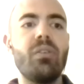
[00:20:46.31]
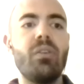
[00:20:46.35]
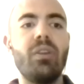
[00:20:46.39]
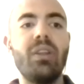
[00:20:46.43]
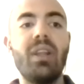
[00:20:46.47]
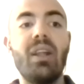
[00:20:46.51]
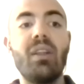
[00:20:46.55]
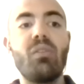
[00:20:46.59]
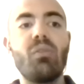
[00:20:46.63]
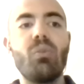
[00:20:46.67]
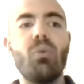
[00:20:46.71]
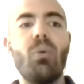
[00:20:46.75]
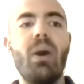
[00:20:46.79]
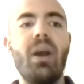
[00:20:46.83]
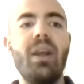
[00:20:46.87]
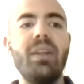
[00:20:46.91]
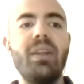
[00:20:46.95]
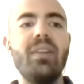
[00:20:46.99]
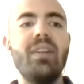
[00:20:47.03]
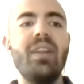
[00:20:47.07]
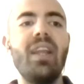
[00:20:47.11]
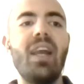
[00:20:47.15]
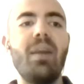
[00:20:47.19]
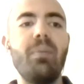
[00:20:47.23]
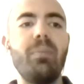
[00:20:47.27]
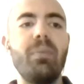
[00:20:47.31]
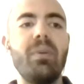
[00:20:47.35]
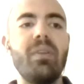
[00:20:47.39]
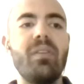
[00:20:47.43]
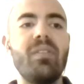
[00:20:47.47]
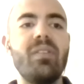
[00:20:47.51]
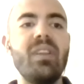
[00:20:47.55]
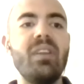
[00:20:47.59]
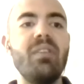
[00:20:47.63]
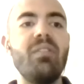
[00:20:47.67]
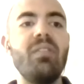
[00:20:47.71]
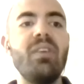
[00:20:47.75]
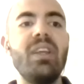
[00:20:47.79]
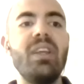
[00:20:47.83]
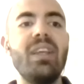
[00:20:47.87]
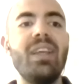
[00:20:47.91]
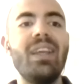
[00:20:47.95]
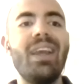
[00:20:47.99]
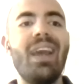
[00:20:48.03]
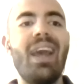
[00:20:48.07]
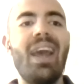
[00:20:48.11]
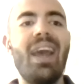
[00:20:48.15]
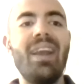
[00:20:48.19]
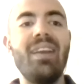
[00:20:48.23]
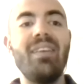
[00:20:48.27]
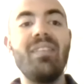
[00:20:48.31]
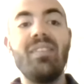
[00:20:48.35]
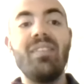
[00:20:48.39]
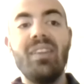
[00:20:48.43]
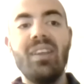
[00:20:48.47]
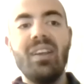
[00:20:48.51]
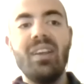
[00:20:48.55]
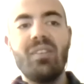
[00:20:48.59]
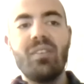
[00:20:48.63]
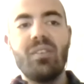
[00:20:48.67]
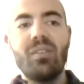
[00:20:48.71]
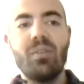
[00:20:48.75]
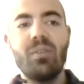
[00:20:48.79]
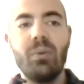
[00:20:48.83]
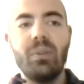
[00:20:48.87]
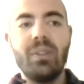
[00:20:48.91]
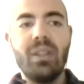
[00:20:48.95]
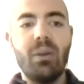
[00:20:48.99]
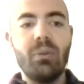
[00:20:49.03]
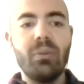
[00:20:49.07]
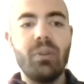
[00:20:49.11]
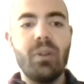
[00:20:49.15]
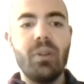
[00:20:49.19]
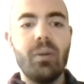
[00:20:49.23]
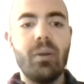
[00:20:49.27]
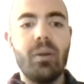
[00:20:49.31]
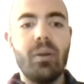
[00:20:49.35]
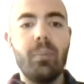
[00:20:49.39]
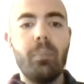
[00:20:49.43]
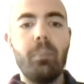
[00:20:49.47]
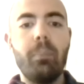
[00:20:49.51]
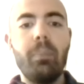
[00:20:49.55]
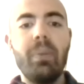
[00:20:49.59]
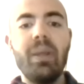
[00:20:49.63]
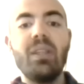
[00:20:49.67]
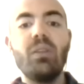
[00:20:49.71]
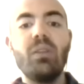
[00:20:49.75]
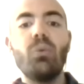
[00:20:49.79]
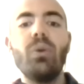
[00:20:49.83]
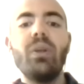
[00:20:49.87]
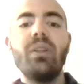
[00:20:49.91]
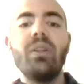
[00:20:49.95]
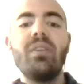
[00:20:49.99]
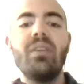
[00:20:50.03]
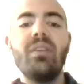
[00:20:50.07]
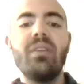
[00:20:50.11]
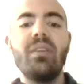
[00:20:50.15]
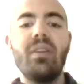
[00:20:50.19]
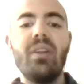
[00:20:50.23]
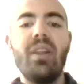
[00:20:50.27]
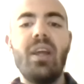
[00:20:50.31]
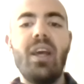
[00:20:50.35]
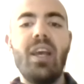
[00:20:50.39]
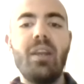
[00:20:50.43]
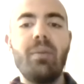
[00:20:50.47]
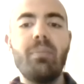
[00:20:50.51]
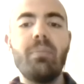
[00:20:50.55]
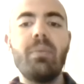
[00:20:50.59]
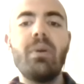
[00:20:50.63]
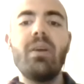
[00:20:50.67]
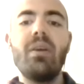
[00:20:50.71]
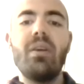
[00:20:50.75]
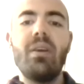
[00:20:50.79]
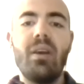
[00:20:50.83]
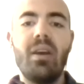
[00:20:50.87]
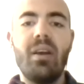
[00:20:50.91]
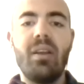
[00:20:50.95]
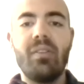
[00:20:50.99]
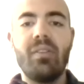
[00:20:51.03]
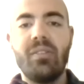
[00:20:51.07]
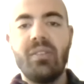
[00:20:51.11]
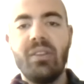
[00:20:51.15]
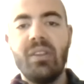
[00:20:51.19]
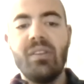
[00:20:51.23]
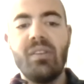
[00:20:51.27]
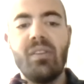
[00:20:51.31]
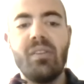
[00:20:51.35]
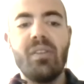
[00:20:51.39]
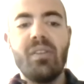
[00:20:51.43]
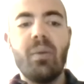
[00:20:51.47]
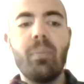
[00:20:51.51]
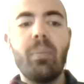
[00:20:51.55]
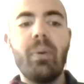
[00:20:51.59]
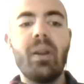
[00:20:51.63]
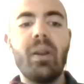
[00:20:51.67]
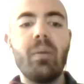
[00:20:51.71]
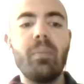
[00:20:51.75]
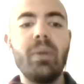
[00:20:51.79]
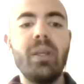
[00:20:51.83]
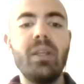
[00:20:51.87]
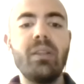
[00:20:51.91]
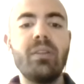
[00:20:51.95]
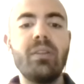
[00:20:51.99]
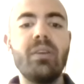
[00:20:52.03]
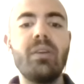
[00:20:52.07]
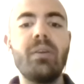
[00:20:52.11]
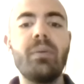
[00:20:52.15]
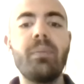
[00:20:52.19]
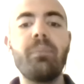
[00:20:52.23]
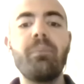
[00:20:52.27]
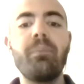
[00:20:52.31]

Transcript: So that's why the name is CVA6 without the bit width in the name, as this is a parameter.